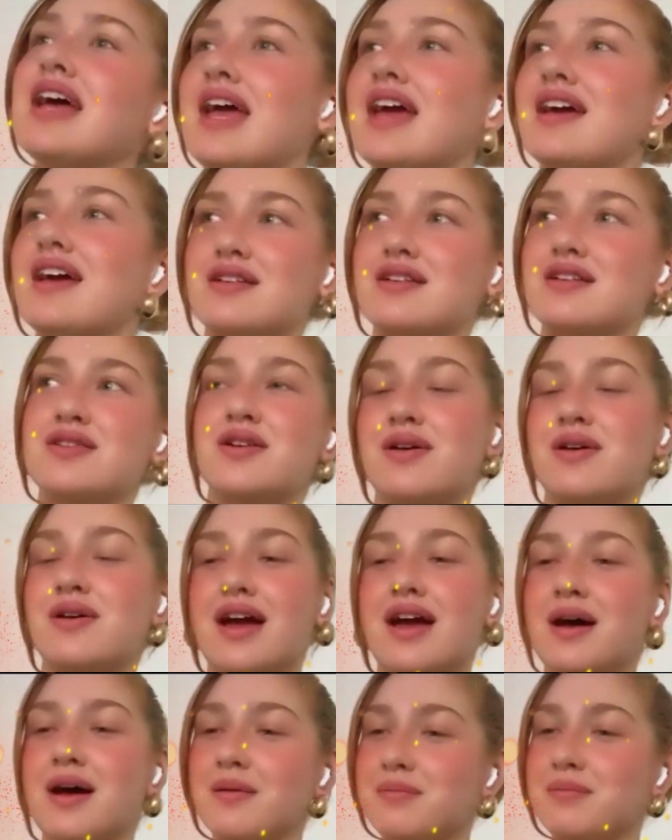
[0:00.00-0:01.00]
And
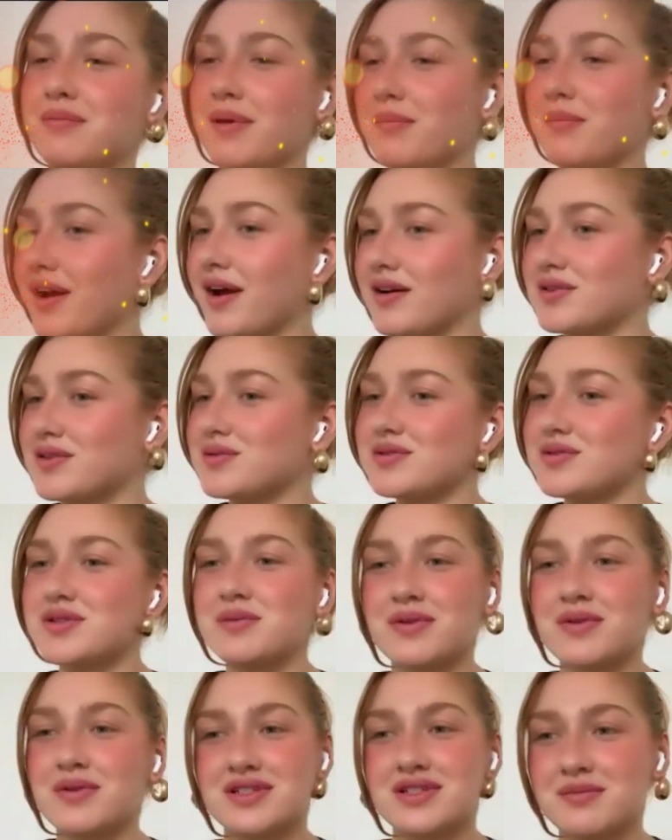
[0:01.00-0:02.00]
growing up, my parents were
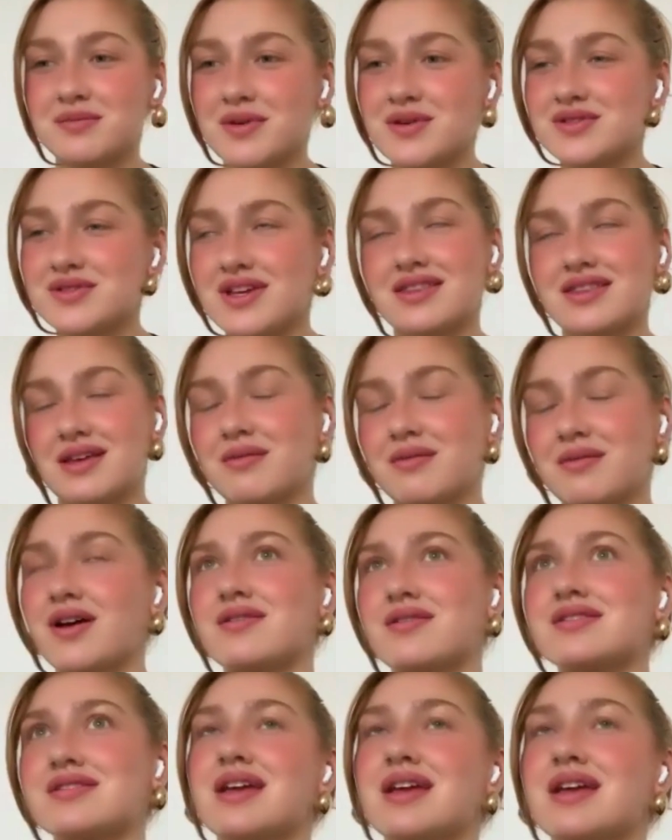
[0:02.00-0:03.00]
super into music. They would
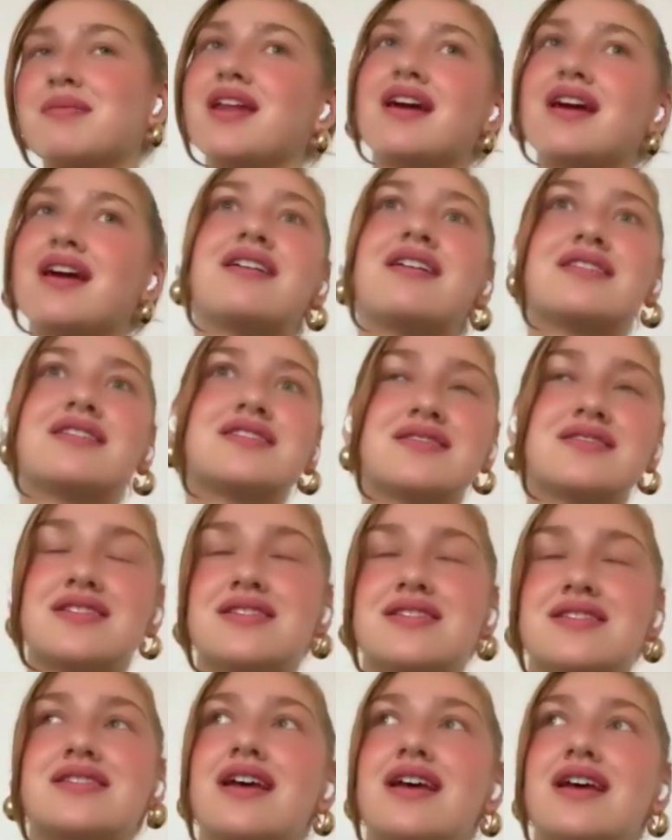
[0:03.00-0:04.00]
always take me to
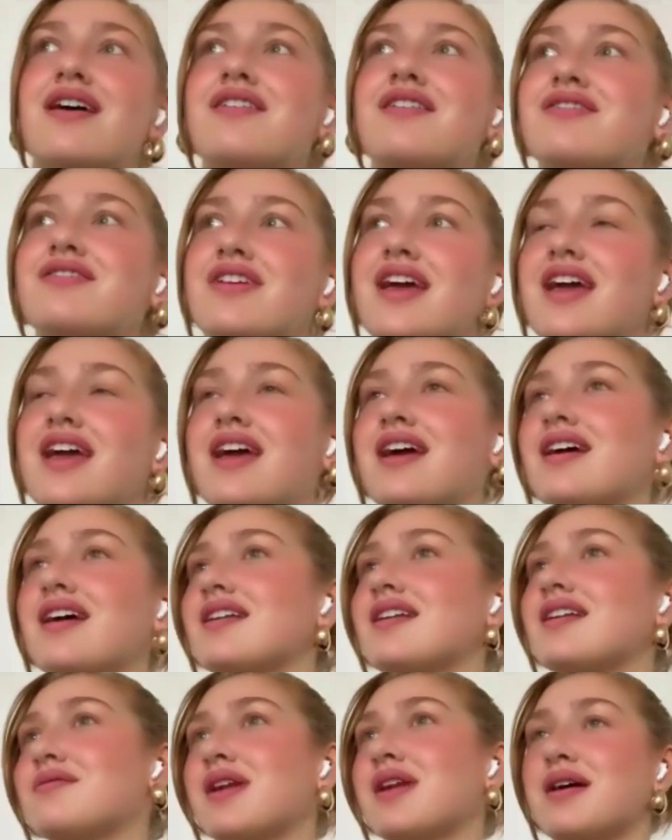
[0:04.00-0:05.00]
concerts and stuff.
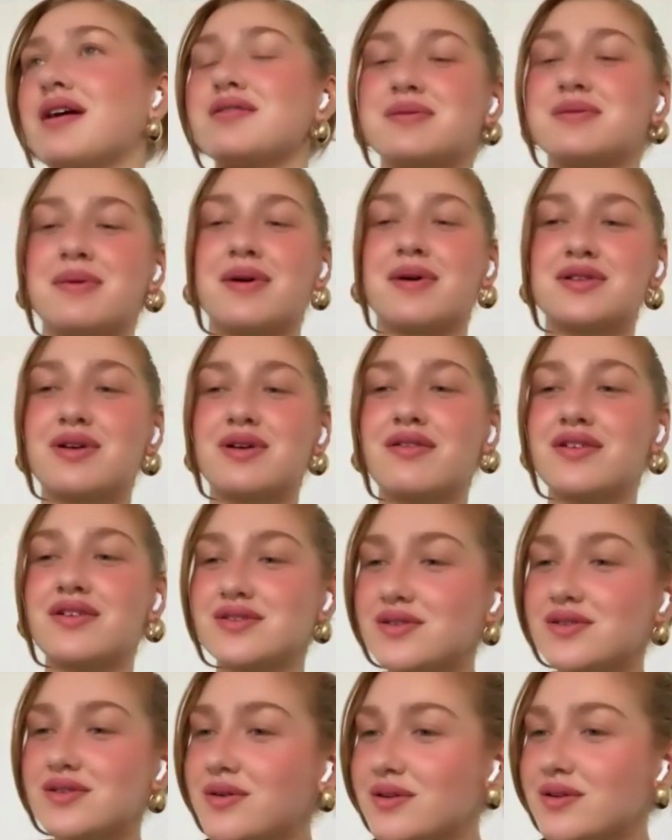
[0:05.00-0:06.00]
And when I was about 12
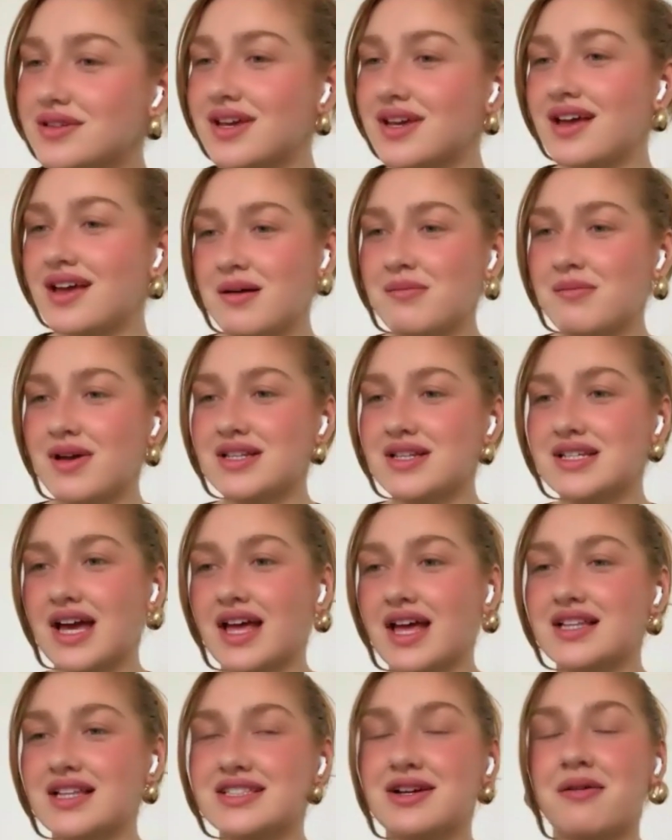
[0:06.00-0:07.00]
years old, my
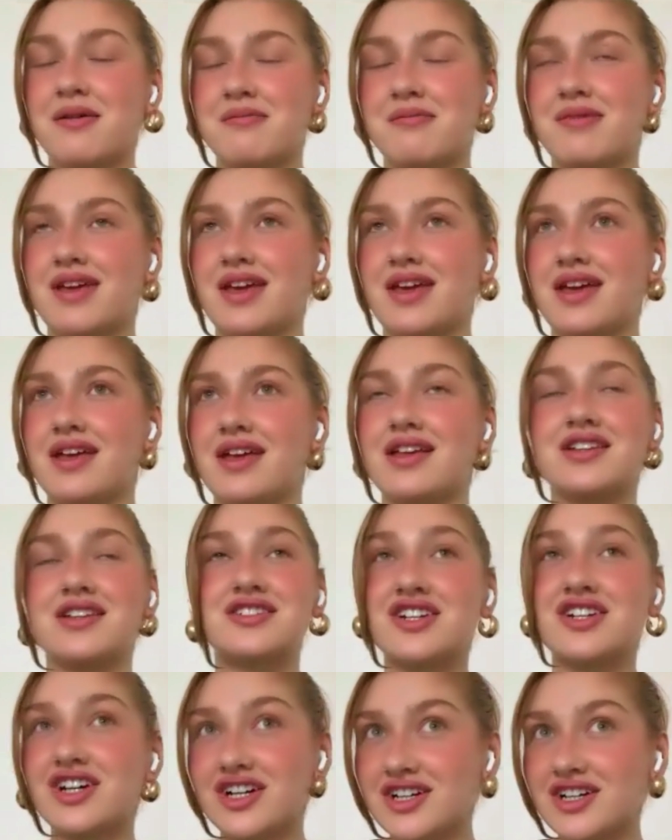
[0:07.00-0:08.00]
dad taught me
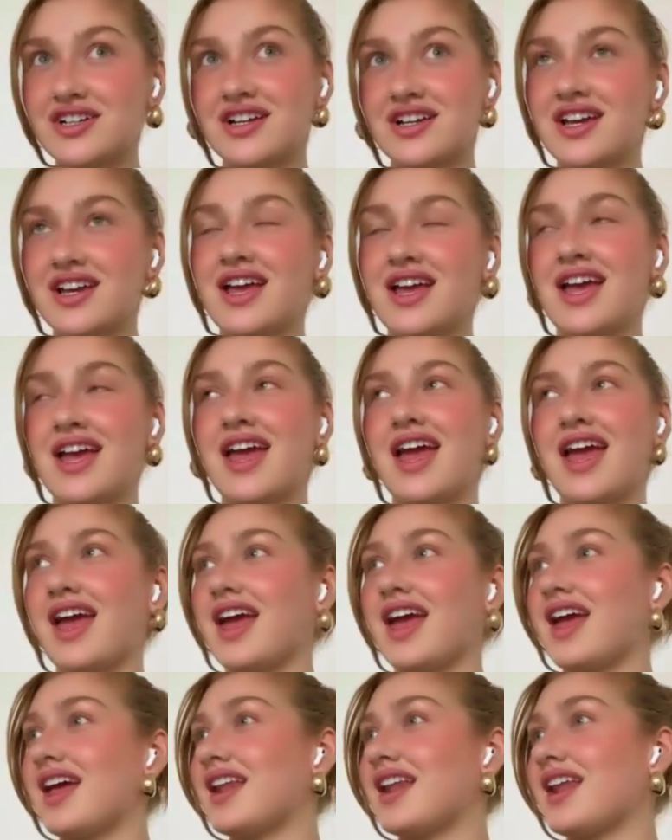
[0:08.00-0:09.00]
guitar
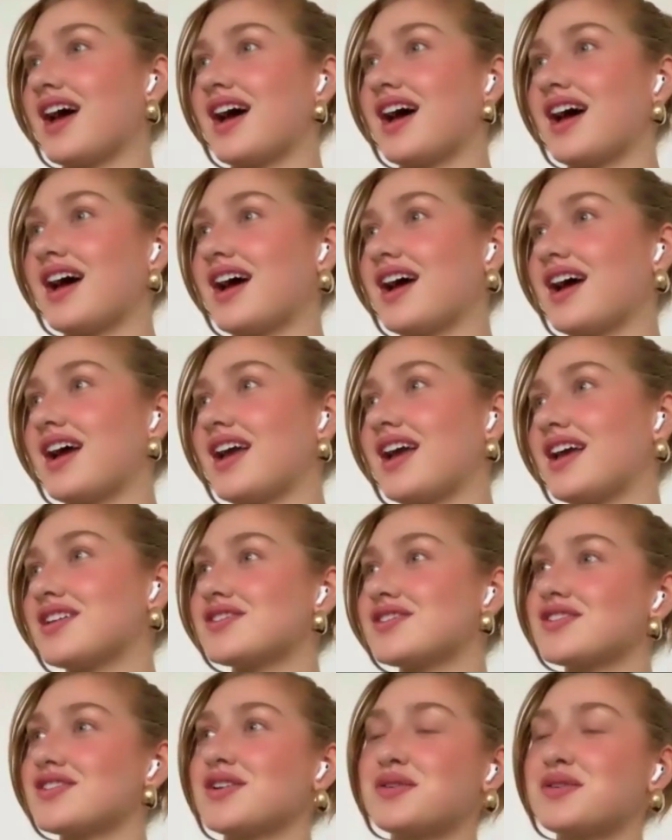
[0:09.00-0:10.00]
and
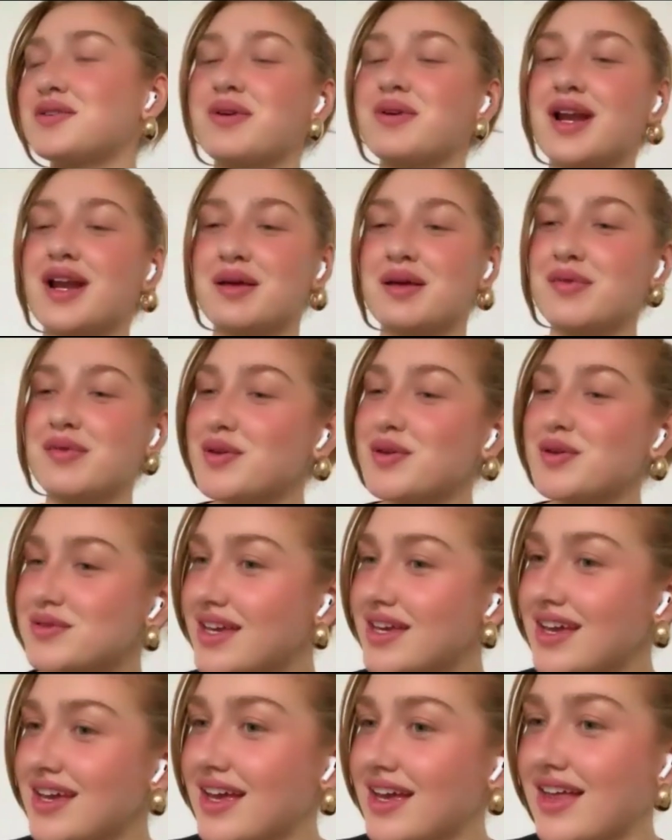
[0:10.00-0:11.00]
I started writing
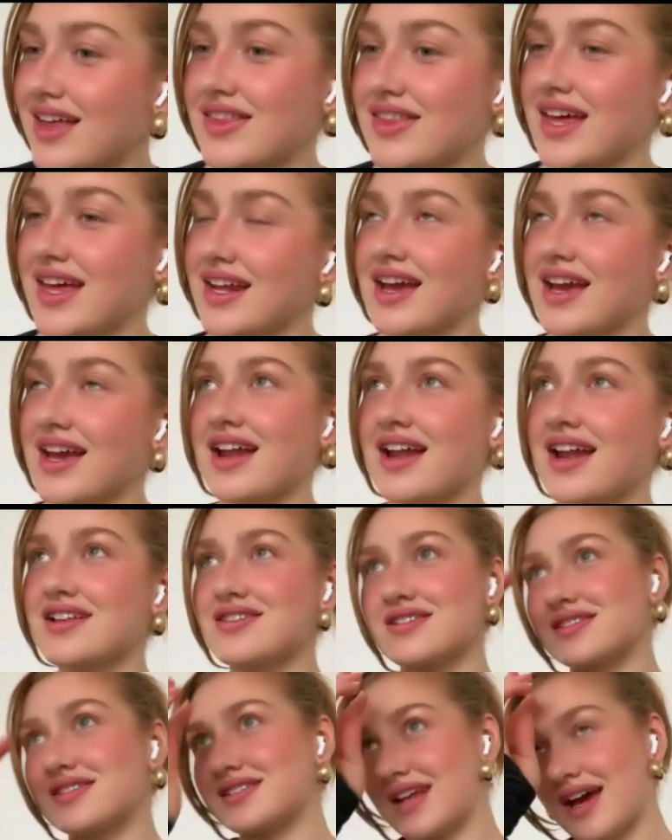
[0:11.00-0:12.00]
music. And then it kind
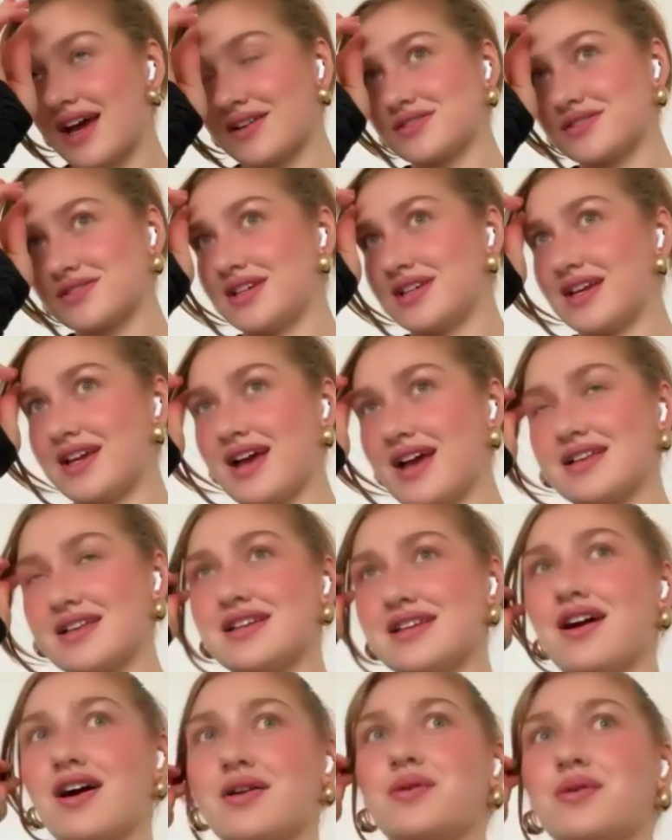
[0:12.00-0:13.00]
of just naturally,
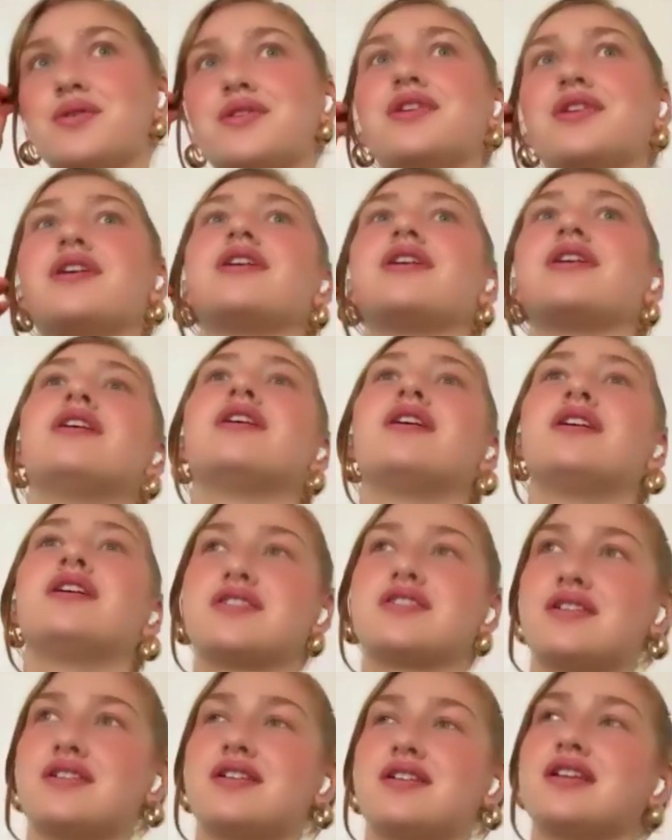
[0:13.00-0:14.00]
as I got older,
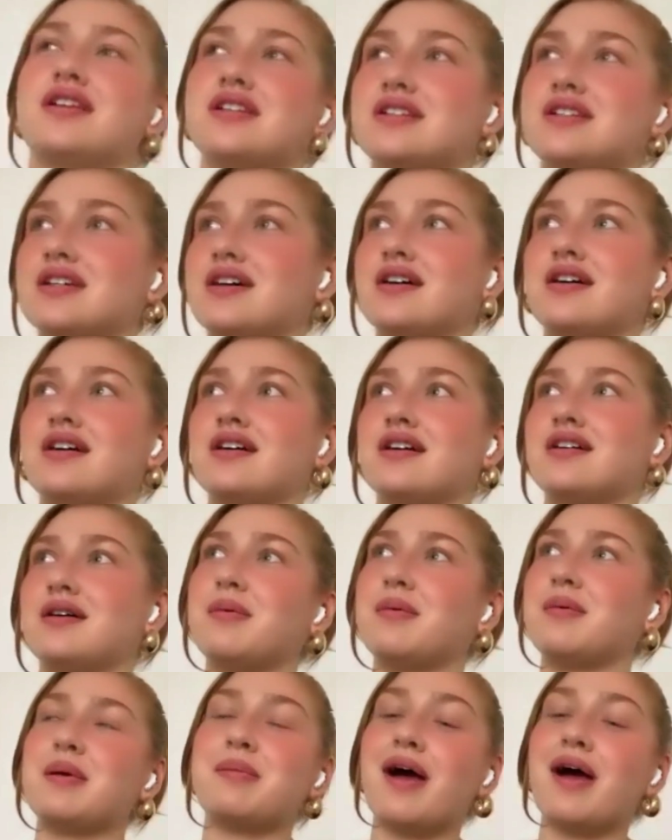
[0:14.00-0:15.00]
turned into
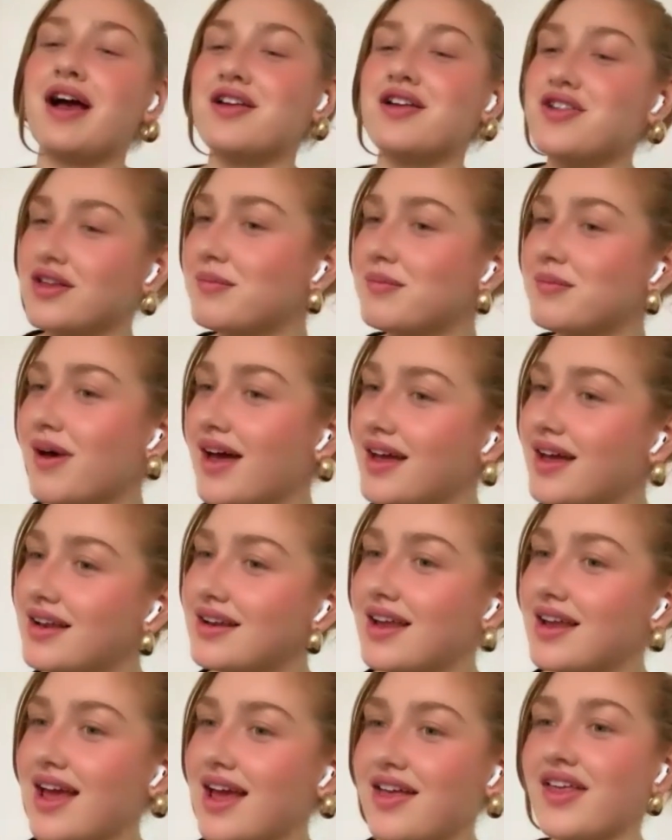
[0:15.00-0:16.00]
a big passion of
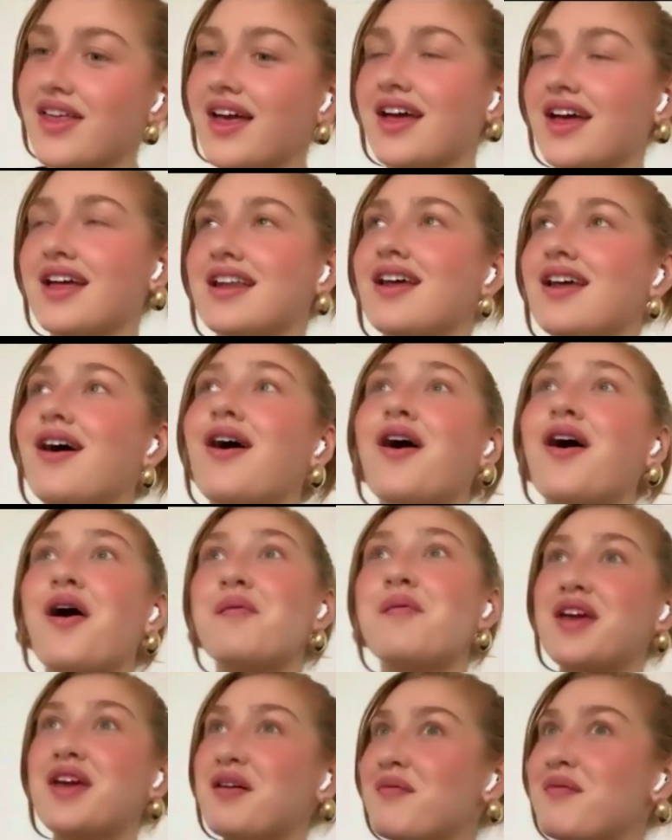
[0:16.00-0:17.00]
mine and then a
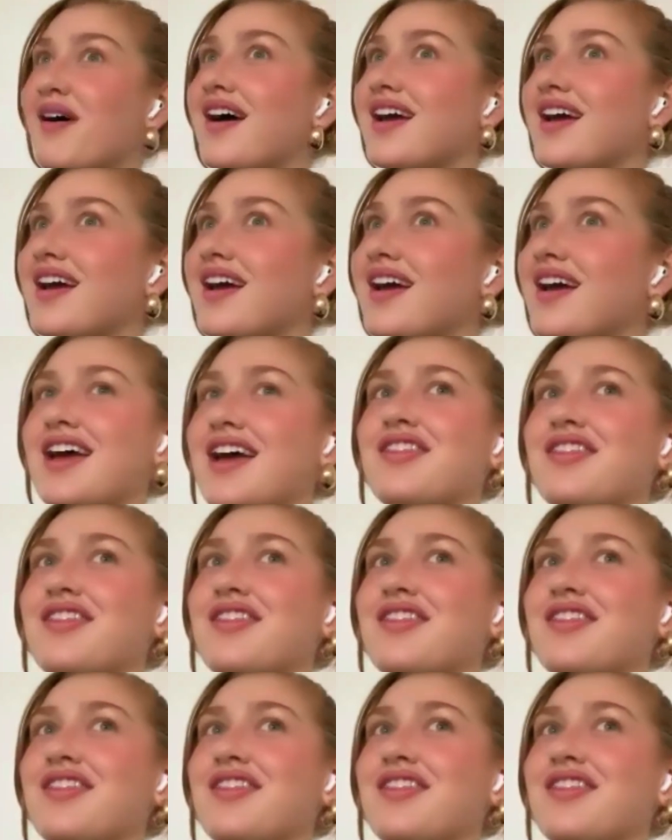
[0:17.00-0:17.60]
hobby of mine.